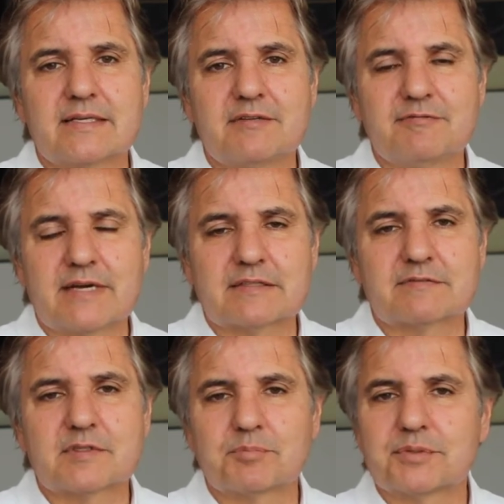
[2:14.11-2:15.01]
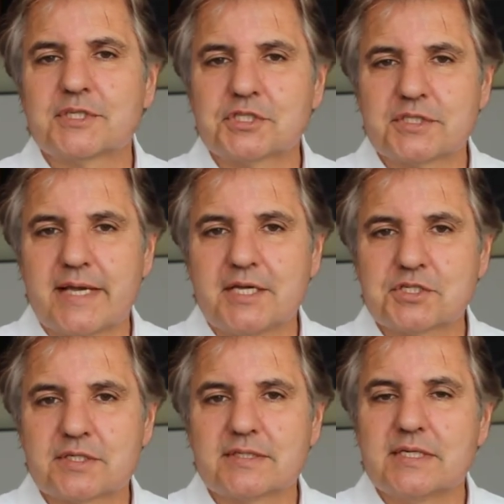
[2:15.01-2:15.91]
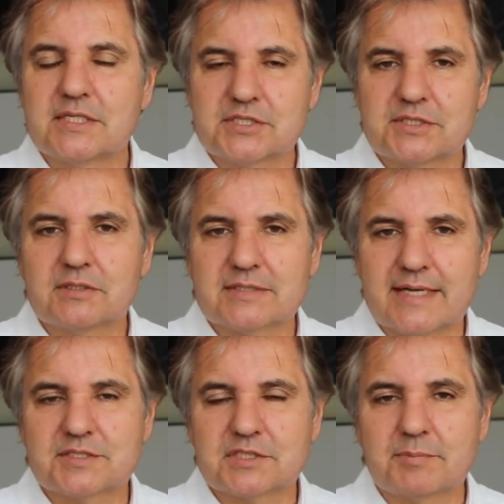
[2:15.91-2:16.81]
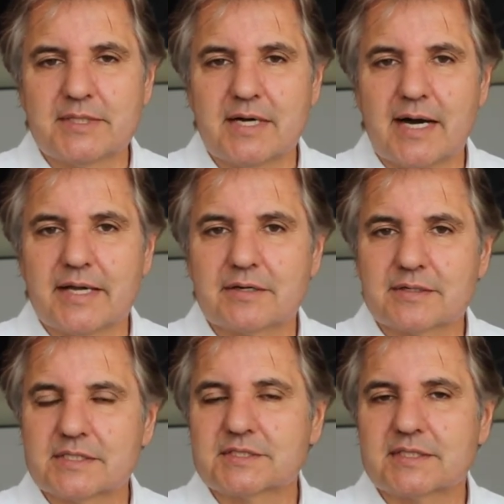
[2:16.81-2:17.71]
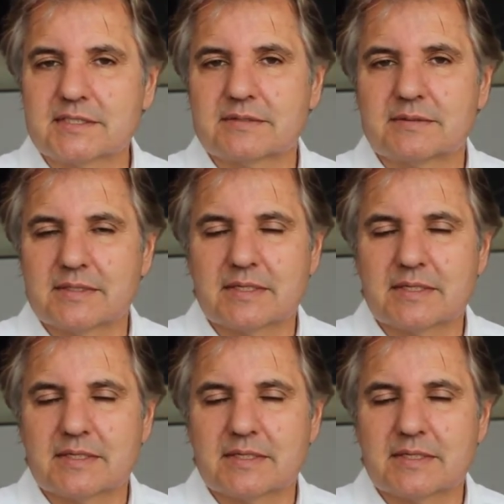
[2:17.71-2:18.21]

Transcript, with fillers: effective depreciation still tends to be higher and is going to